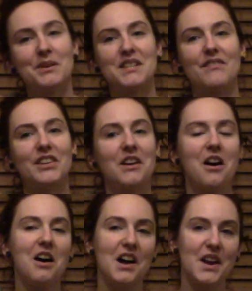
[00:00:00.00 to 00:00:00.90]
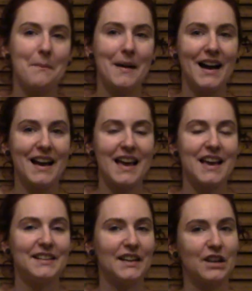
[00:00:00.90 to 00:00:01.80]
7 on my
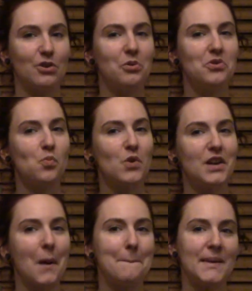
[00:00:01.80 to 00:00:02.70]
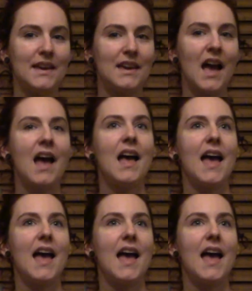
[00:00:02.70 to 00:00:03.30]
knitting goals would be